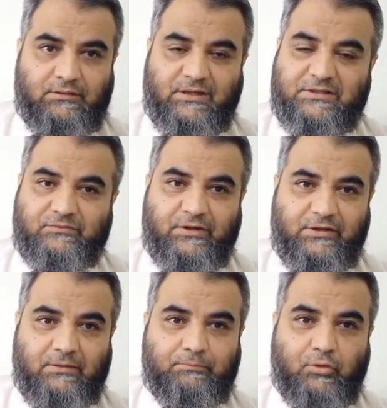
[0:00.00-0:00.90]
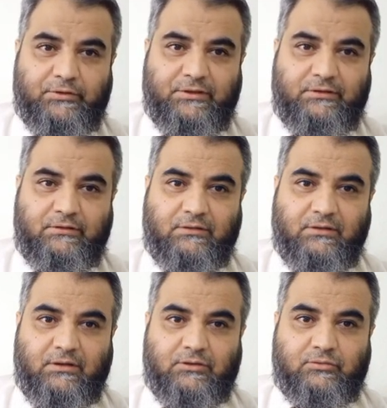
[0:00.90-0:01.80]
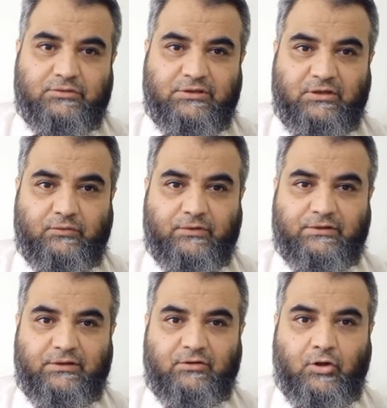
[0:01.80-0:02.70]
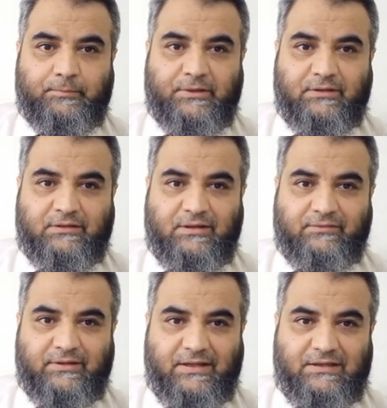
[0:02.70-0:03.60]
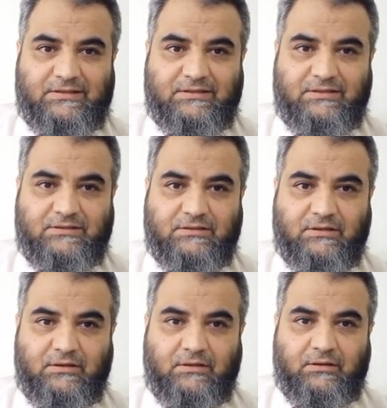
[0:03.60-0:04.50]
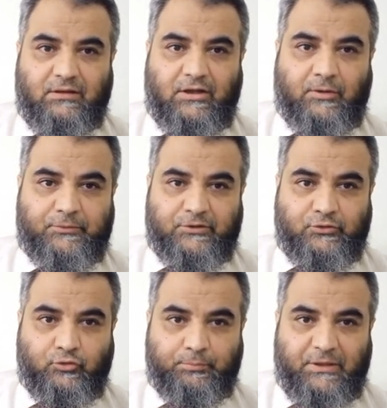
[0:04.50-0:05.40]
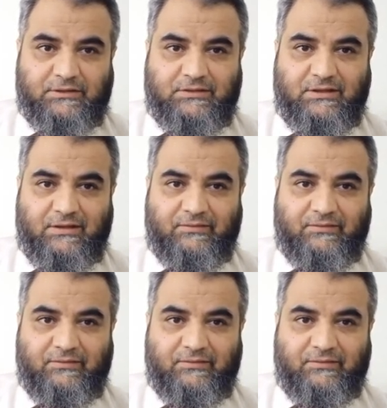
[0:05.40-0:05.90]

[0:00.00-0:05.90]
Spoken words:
That is very important to see over there. Optic nerve analysis, optic neuropathy